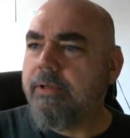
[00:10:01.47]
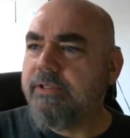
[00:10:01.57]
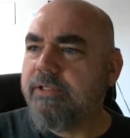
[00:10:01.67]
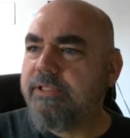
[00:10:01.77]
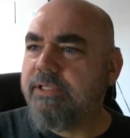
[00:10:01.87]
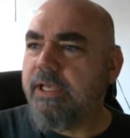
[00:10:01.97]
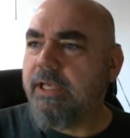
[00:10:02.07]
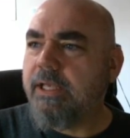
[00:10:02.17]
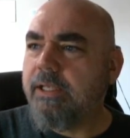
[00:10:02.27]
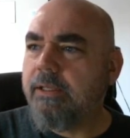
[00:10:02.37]
doesn't
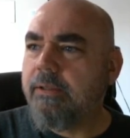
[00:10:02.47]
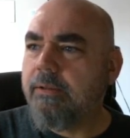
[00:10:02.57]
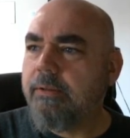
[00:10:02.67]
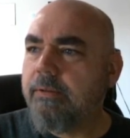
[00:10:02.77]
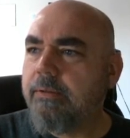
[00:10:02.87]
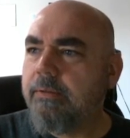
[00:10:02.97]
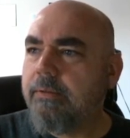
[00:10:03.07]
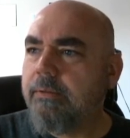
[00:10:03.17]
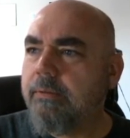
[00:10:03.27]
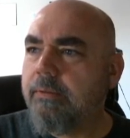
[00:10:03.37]
say.
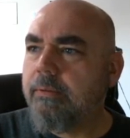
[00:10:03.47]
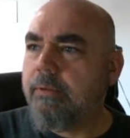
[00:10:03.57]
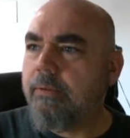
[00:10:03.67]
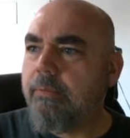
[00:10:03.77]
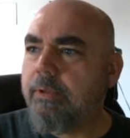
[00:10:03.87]
I don't